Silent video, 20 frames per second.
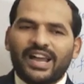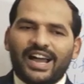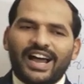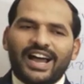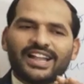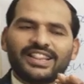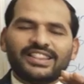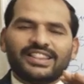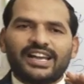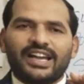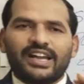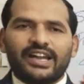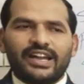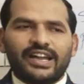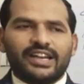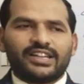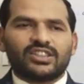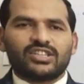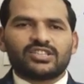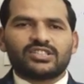on the
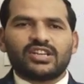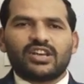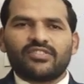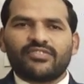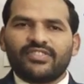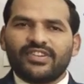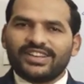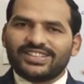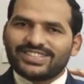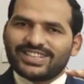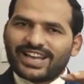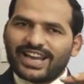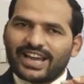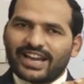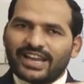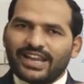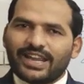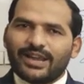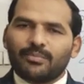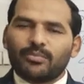earth surface
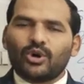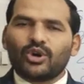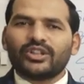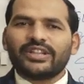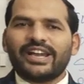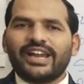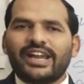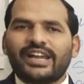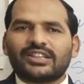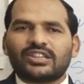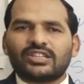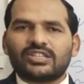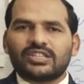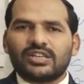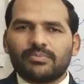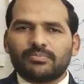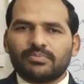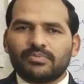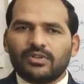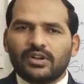or above the earth
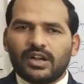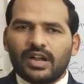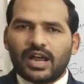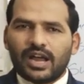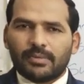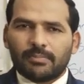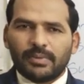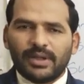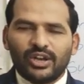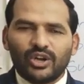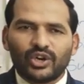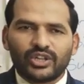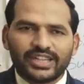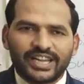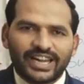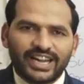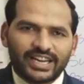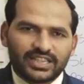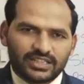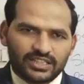surface or below
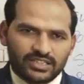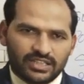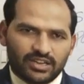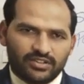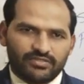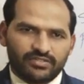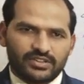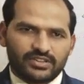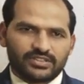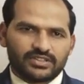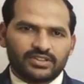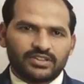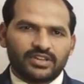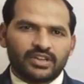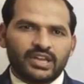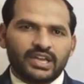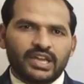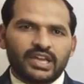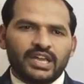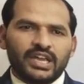the earth surface.
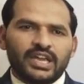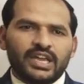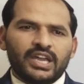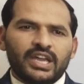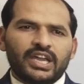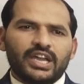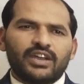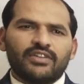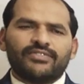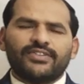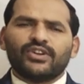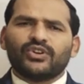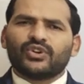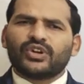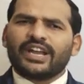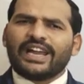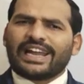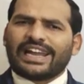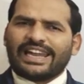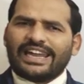If you
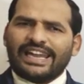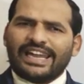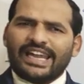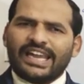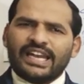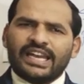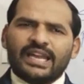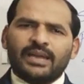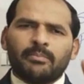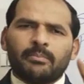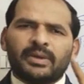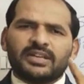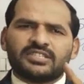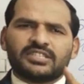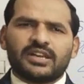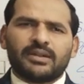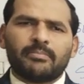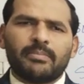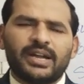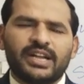take any
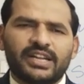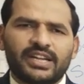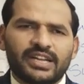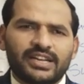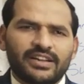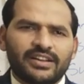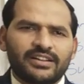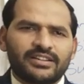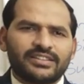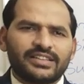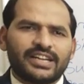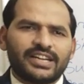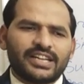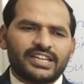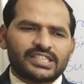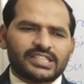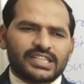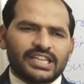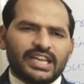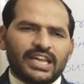measurement that
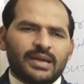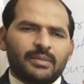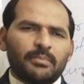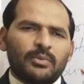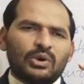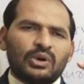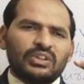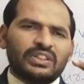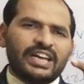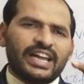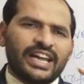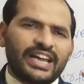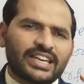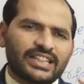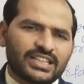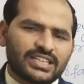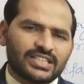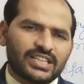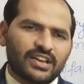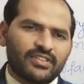is above the
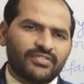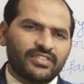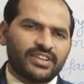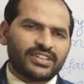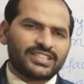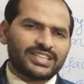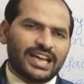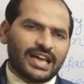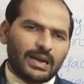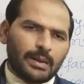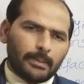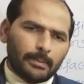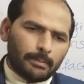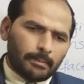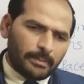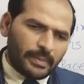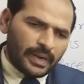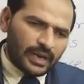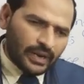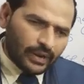earth surface or
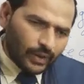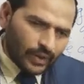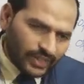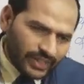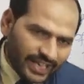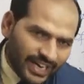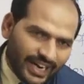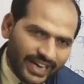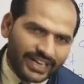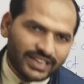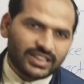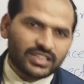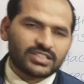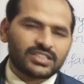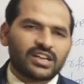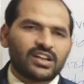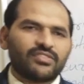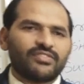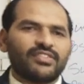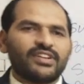below the earth
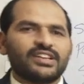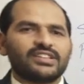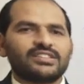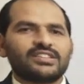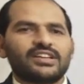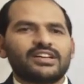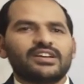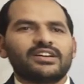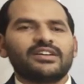surface